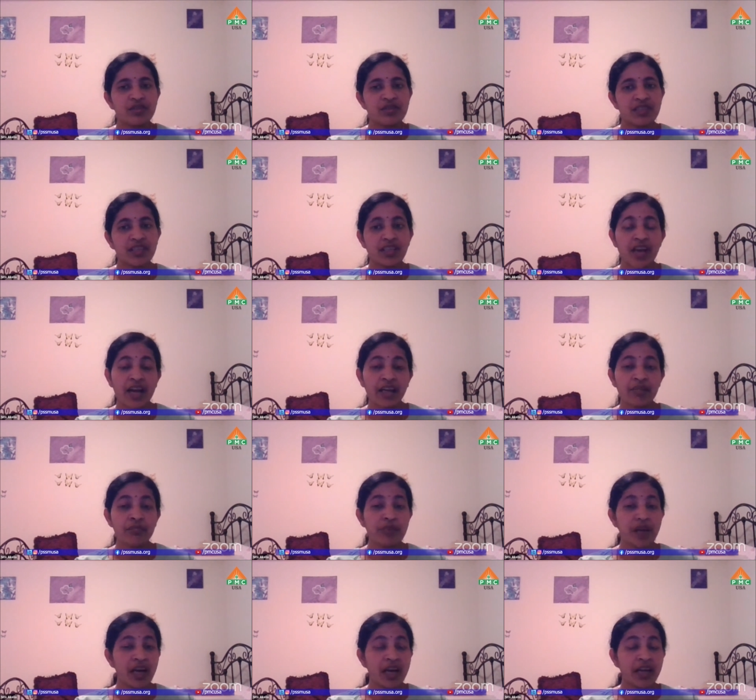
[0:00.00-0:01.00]
See,
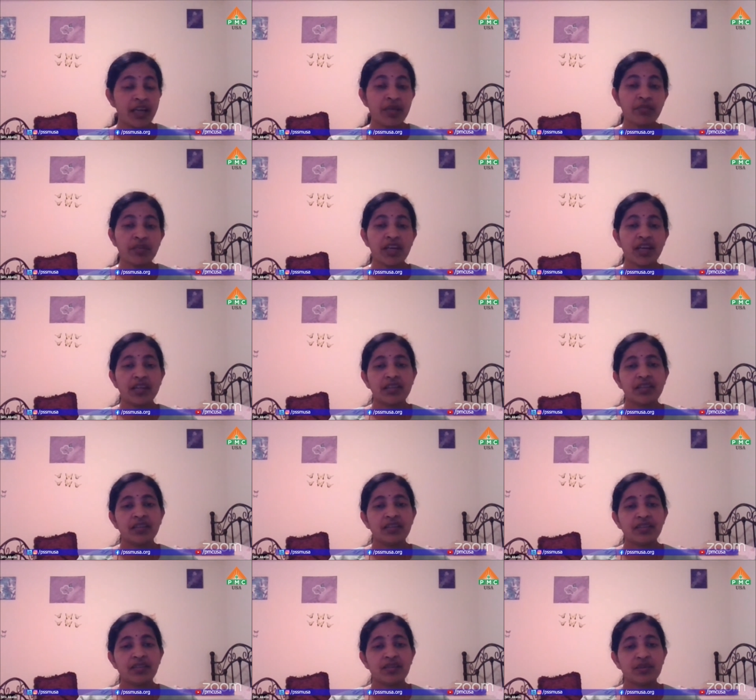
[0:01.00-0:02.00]
I am
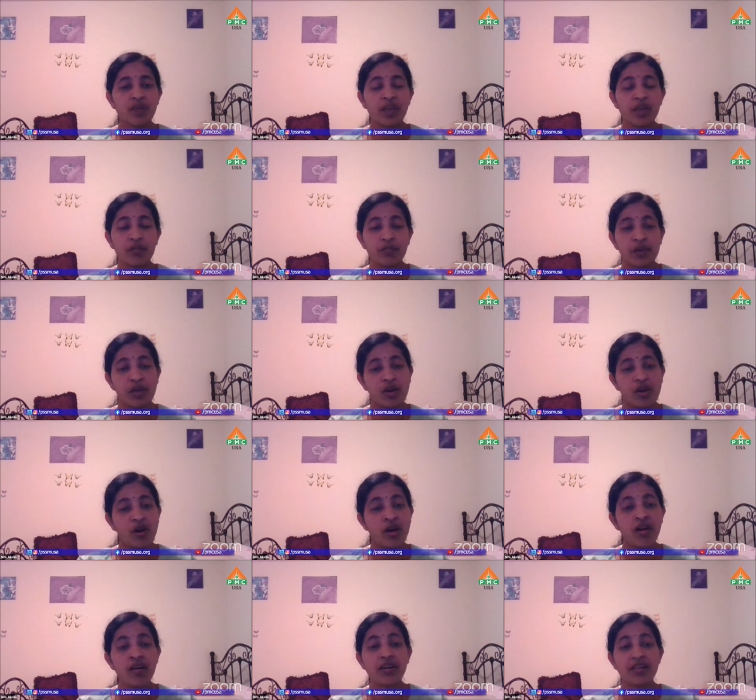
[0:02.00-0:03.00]
reacting this way
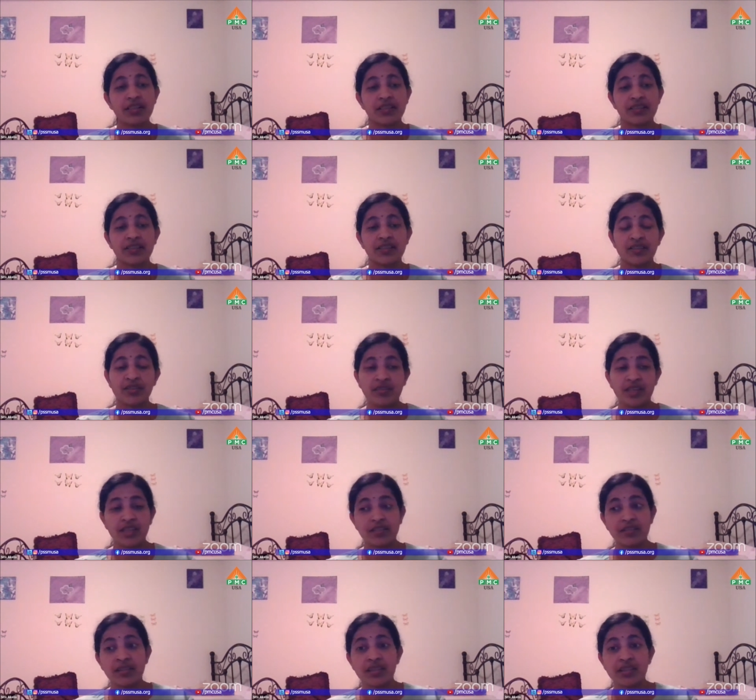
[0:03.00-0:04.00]
because the
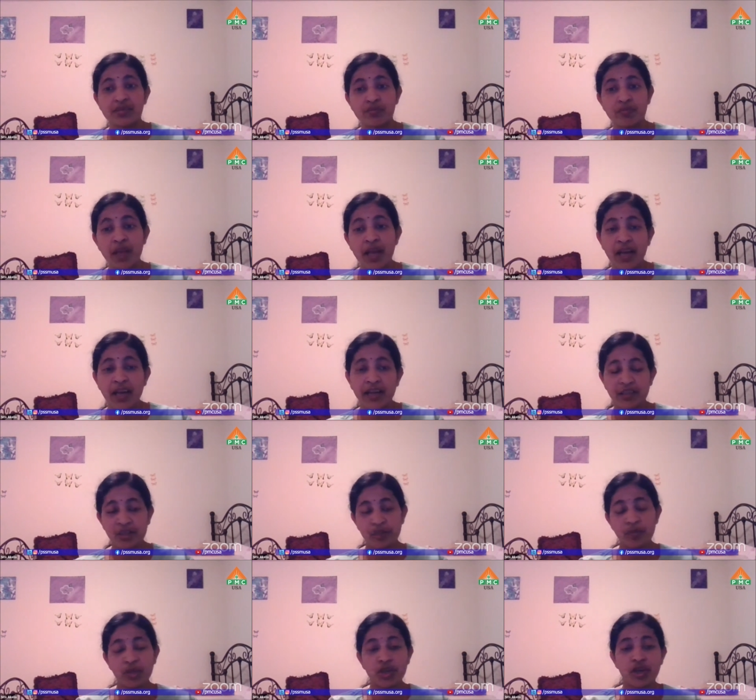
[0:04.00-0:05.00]
situation is bad.
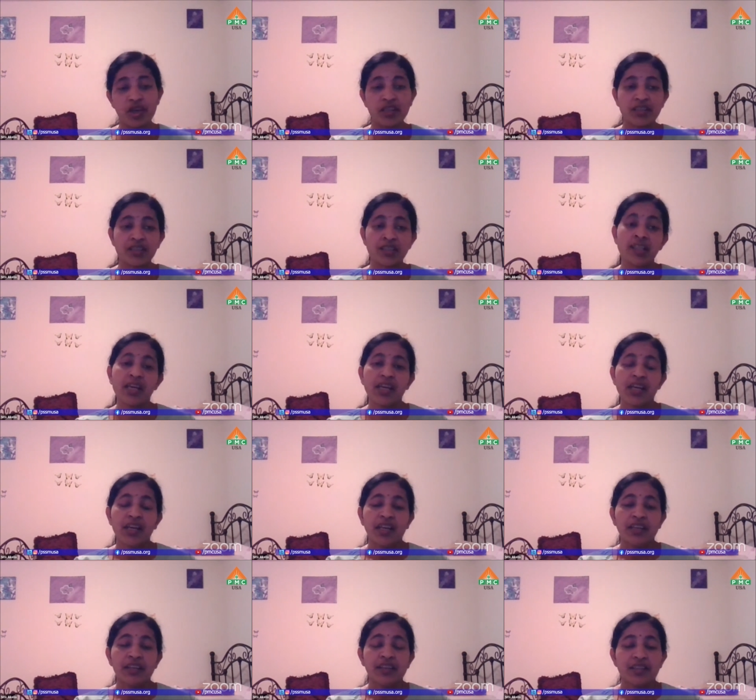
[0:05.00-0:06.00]
It's because
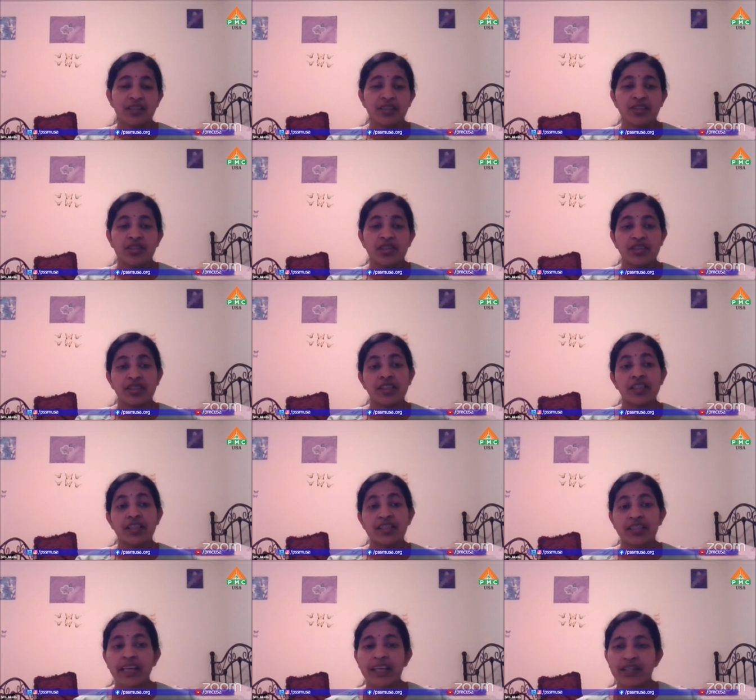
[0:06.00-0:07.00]
the situation
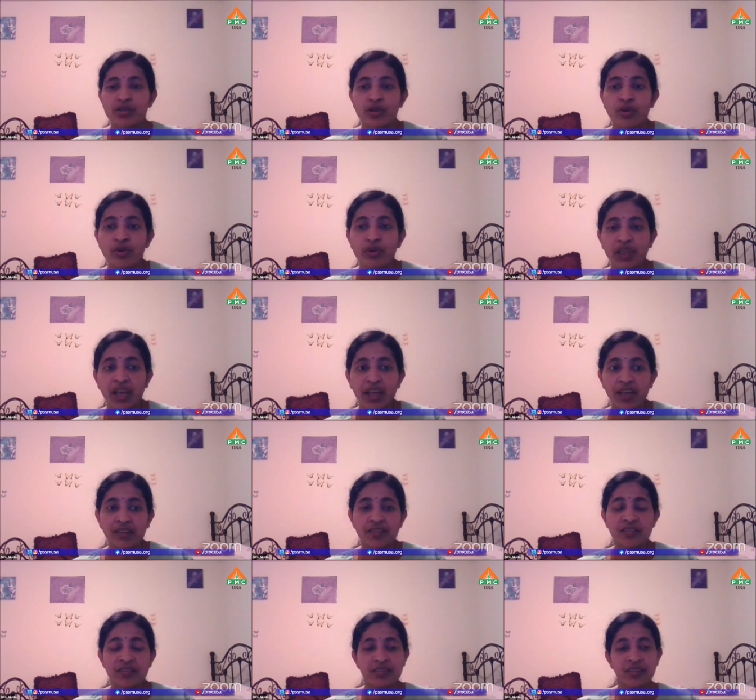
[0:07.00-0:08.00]
is so
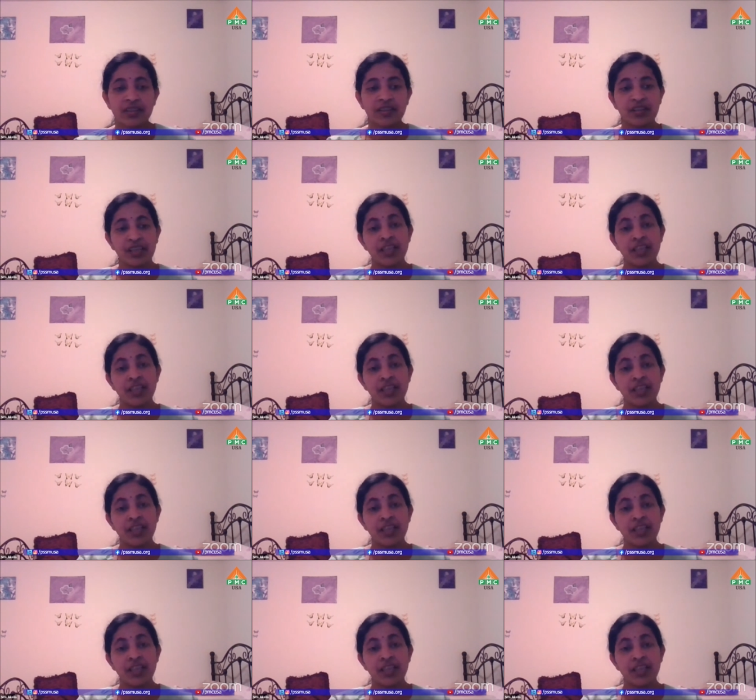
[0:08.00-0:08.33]
tense.